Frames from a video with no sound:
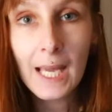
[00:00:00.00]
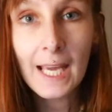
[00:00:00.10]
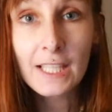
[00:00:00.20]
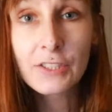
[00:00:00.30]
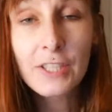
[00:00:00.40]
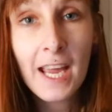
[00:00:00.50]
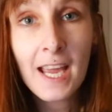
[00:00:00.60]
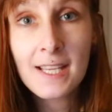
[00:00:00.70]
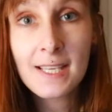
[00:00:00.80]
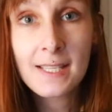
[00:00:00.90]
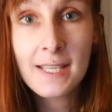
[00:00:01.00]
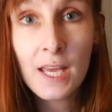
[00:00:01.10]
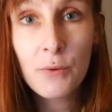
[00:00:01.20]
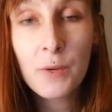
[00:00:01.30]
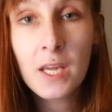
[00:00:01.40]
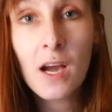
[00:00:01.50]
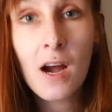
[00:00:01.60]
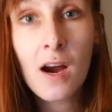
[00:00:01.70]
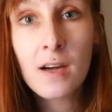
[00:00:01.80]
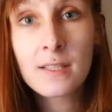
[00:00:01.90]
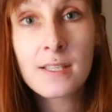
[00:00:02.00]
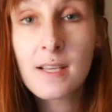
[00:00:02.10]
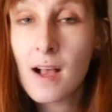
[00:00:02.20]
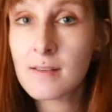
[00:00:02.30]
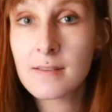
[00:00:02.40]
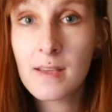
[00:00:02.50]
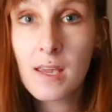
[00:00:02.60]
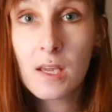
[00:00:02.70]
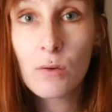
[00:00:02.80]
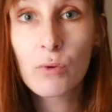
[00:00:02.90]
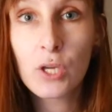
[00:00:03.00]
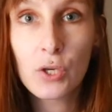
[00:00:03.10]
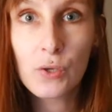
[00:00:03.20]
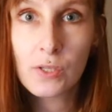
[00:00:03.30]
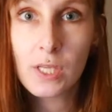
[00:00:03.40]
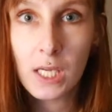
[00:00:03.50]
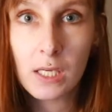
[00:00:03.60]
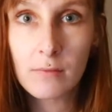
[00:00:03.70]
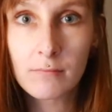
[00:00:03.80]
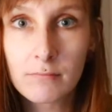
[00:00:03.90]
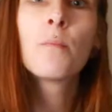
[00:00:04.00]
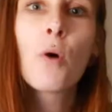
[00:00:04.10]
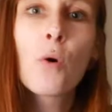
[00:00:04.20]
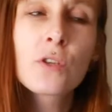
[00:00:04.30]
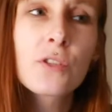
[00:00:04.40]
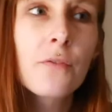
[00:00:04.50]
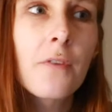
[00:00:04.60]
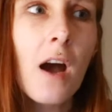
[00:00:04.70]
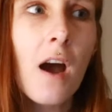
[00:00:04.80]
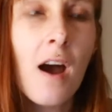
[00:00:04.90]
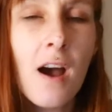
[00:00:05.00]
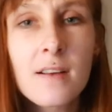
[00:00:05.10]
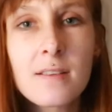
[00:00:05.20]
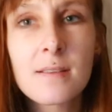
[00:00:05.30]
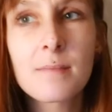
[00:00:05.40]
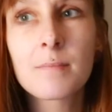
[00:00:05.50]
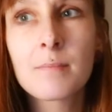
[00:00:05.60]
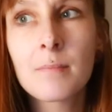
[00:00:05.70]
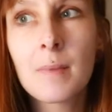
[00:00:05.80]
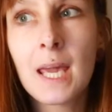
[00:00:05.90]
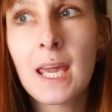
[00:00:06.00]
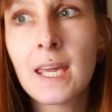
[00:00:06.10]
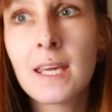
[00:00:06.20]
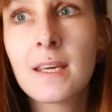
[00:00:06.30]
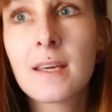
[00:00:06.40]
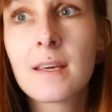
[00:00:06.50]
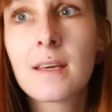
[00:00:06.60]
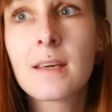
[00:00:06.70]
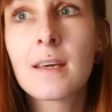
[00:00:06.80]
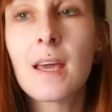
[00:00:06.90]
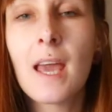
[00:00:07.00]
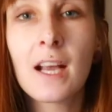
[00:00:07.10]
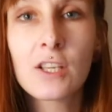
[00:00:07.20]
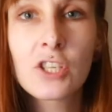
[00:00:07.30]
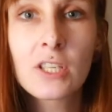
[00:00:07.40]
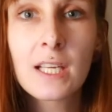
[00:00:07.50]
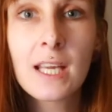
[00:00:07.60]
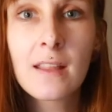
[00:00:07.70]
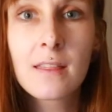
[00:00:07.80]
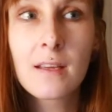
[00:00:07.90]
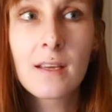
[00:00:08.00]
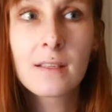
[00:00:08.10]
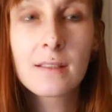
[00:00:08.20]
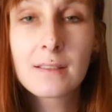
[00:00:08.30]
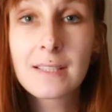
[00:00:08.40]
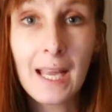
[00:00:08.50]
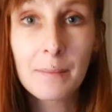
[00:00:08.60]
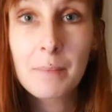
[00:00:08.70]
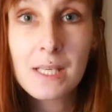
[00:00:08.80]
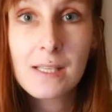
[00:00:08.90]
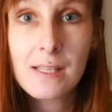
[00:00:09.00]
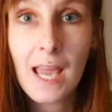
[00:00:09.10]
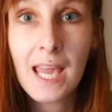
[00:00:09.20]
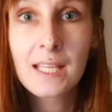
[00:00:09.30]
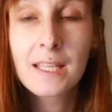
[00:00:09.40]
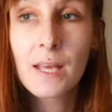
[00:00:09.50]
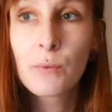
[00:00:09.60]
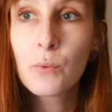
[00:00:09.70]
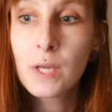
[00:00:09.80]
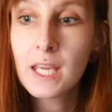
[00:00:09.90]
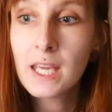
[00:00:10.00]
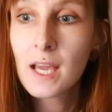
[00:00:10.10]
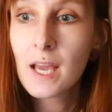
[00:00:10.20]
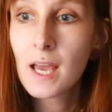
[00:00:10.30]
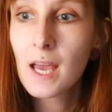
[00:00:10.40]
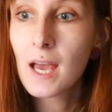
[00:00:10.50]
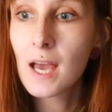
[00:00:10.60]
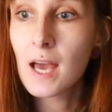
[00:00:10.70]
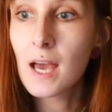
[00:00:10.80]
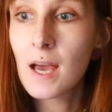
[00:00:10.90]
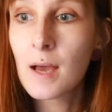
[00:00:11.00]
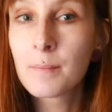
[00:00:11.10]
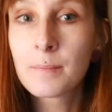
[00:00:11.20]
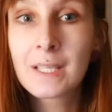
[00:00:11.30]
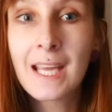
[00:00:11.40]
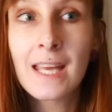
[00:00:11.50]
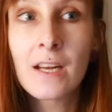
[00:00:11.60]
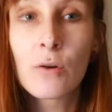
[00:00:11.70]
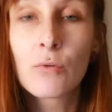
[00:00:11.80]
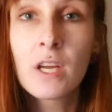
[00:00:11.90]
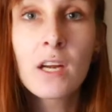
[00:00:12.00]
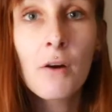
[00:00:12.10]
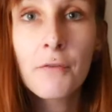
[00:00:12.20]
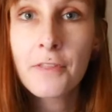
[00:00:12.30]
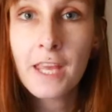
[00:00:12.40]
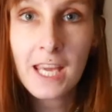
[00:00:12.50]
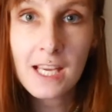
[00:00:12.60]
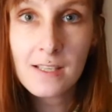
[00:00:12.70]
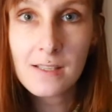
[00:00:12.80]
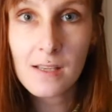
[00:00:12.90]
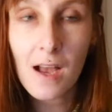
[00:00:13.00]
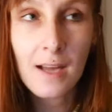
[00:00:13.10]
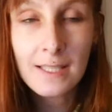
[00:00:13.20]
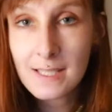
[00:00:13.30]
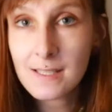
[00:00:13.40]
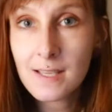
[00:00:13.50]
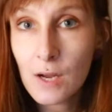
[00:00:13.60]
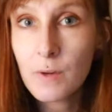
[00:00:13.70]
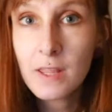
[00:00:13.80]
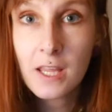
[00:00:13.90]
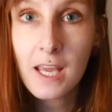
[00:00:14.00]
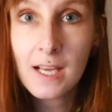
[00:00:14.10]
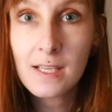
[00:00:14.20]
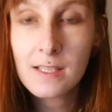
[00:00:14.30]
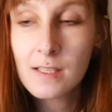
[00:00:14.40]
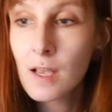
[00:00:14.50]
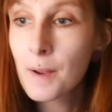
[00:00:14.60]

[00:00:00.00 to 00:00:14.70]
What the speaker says: And today, as I said, we are discussing reusing. Most of us make actually that mistake that we get rid of things, unnecessary things,